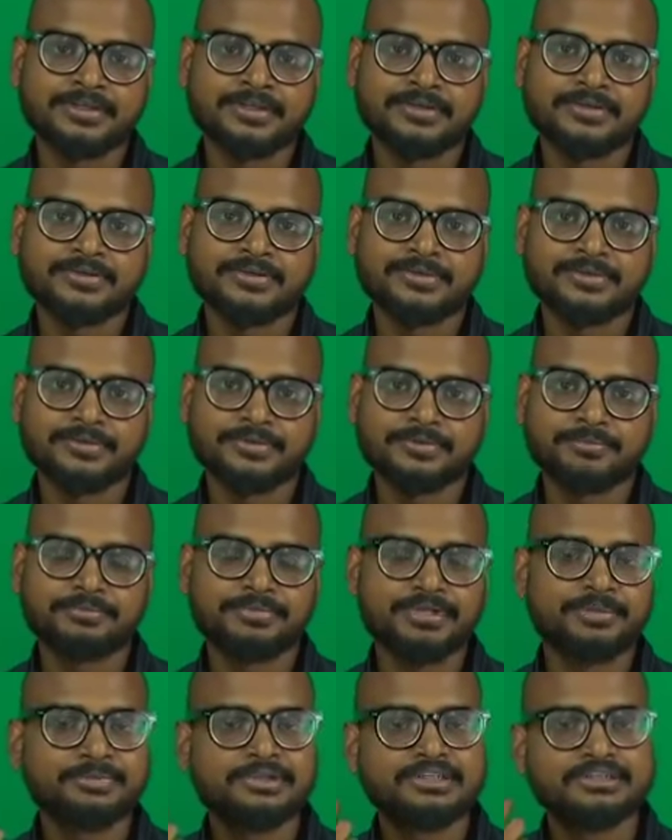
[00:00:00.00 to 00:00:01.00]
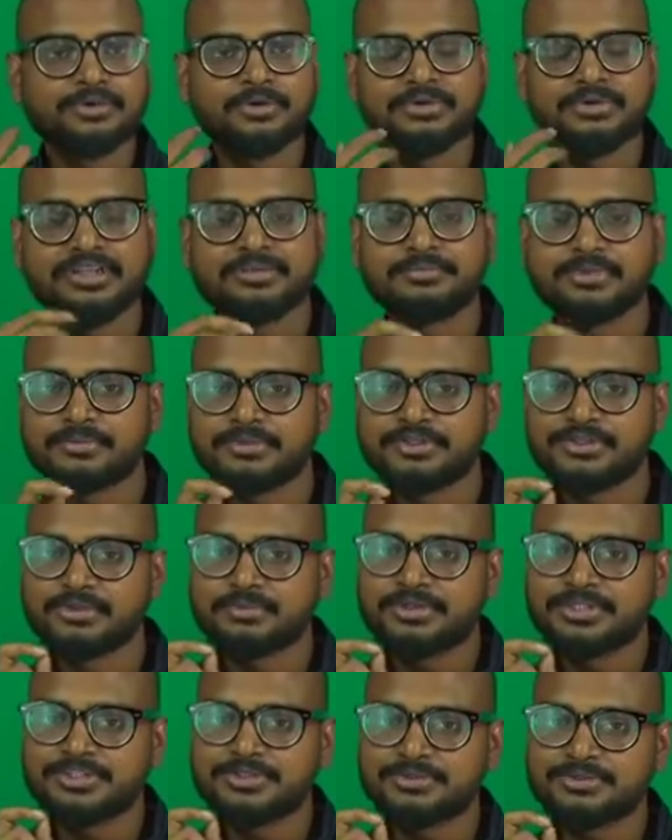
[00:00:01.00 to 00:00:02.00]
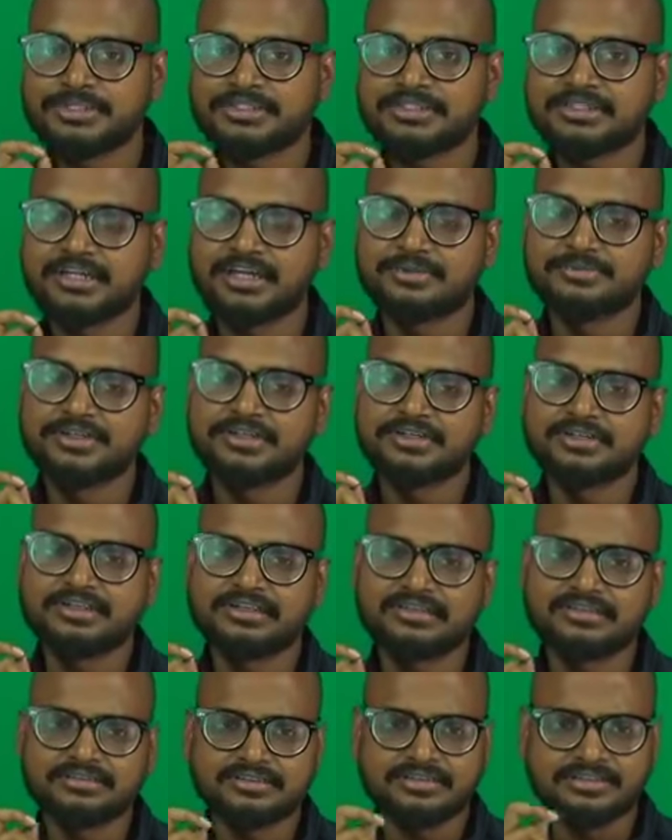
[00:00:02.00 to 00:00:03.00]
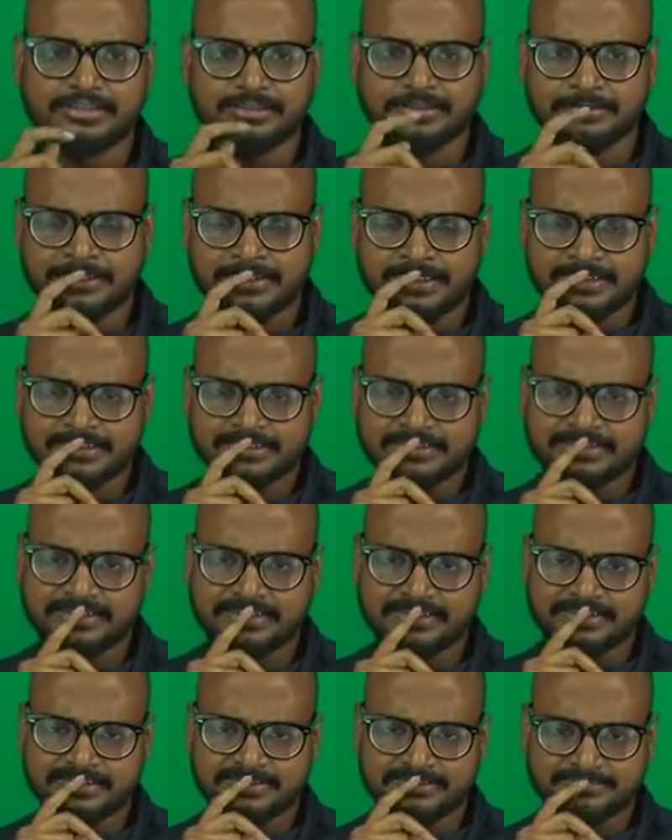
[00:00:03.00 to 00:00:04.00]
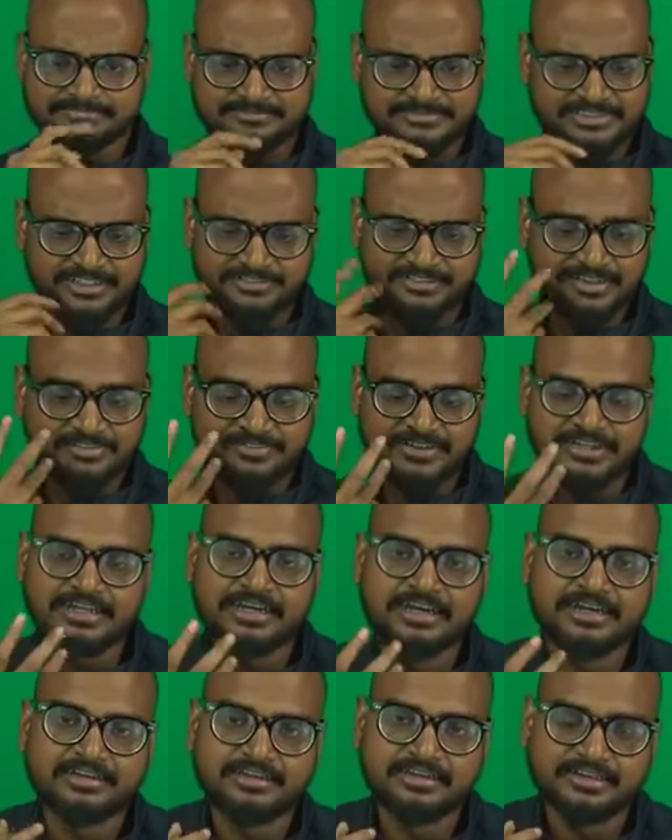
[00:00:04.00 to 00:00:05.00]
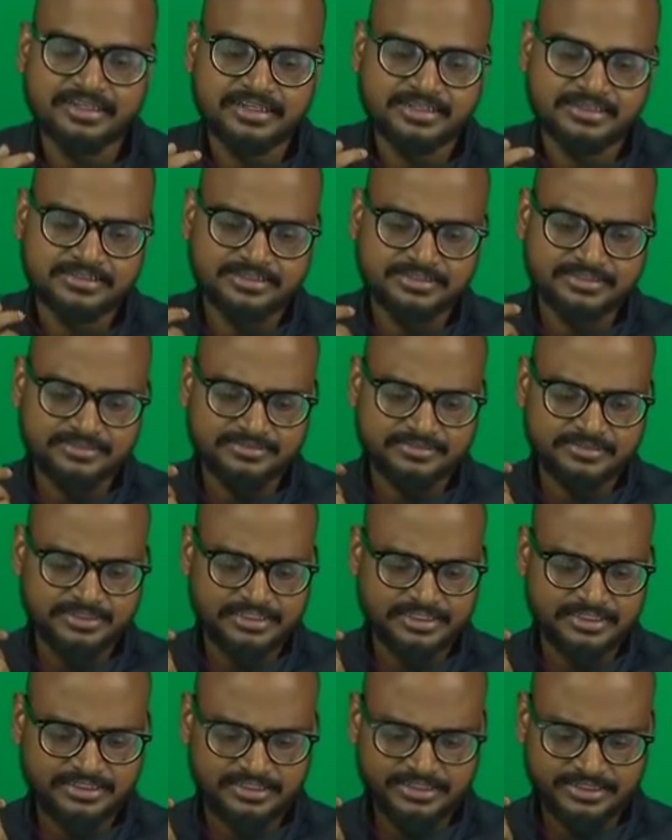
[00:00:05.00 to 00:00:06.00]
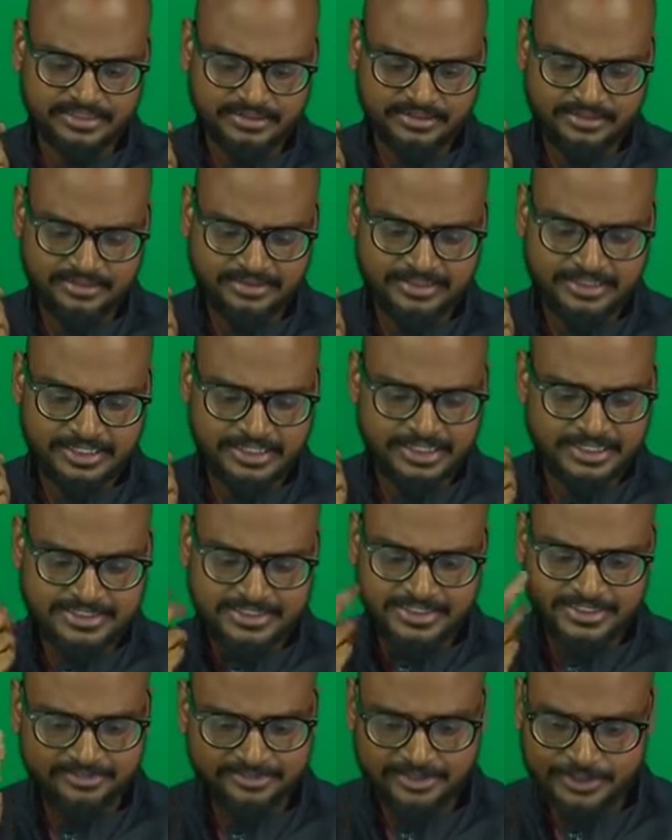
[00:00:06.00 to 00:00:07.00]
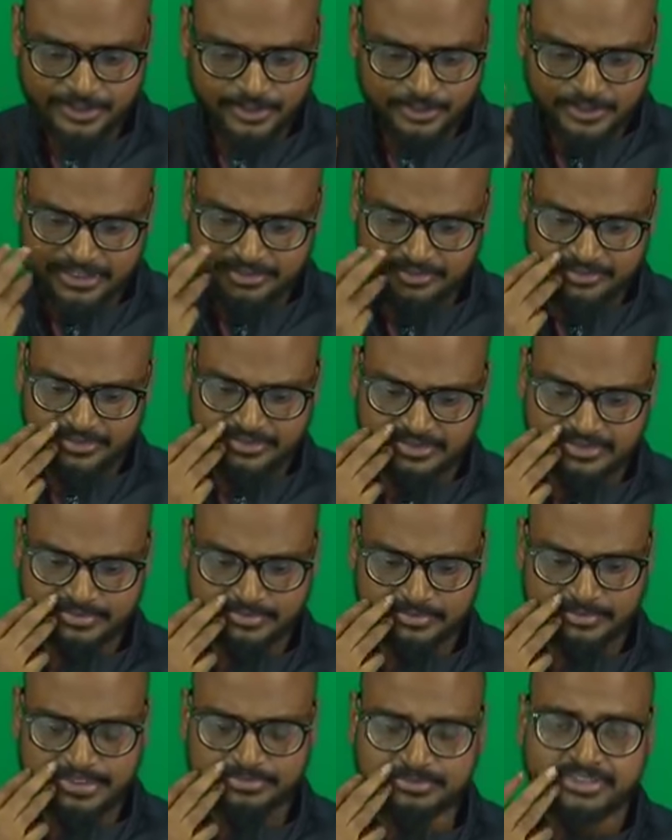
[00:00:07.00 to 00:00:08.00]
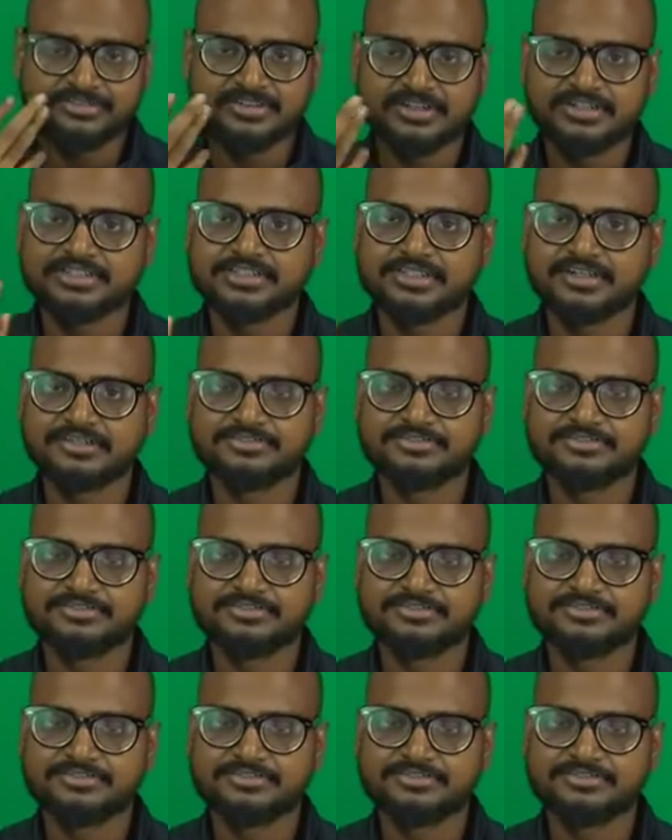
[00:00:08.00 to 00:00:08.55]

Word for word: So people, so many people, so many students comes and tells ki, sir, uh, I work very harder. Like uh, I, I, I study for 12 hours, but my friend study